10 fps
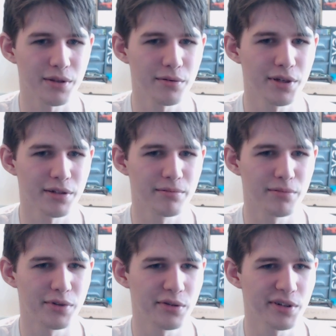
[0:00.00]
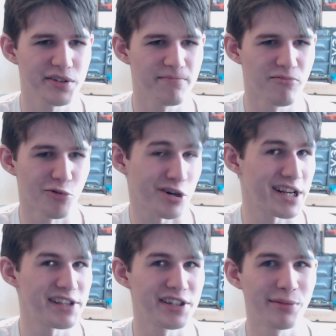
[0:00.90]
could
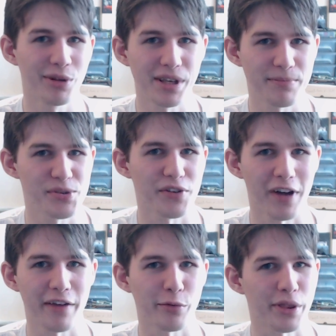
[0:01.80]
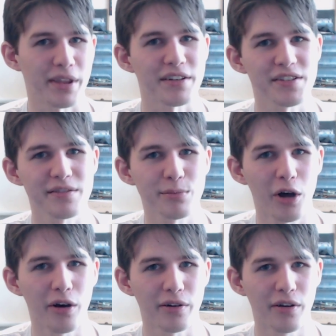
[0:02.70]
reasonably survive with this
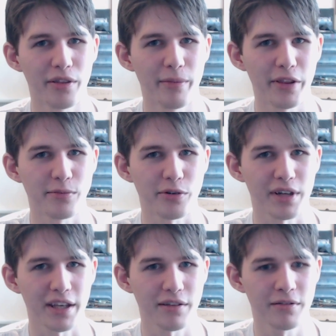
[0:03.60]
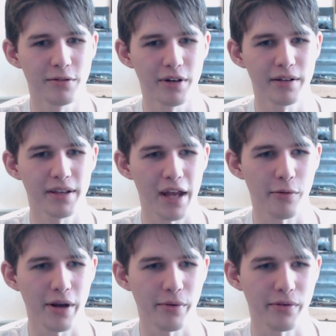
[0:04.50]
on the motherboard. You could get
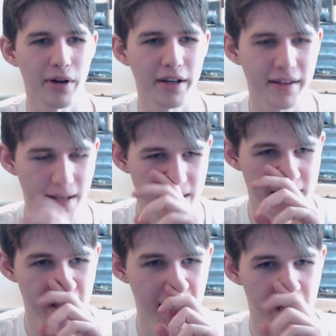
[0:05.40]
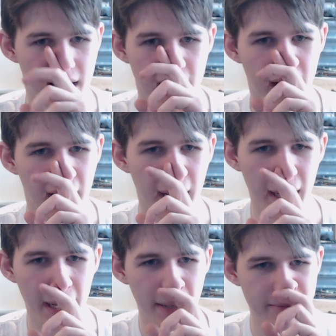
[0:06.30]
away with running this.
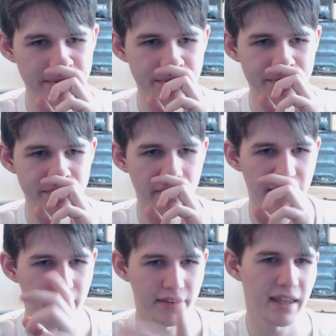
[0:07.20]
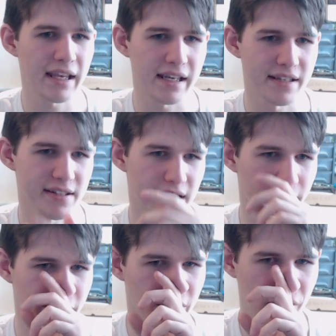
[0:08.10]
The thing is,
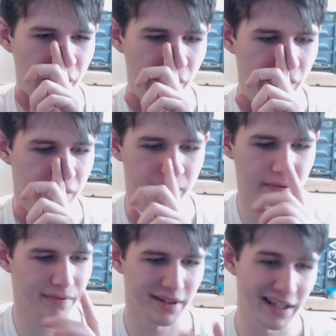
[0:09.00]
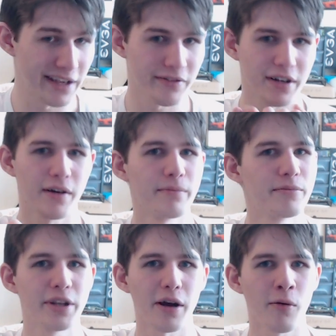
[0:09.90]
if you live in
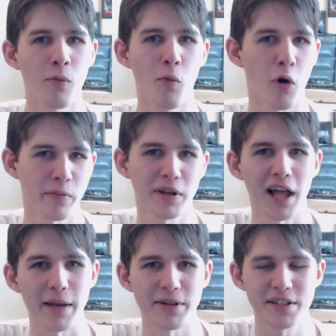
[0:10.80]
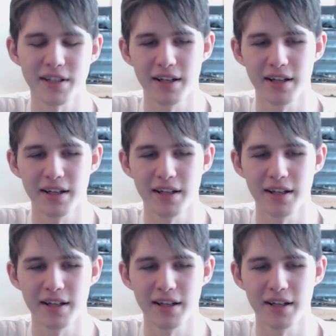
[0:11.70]
a warm climate,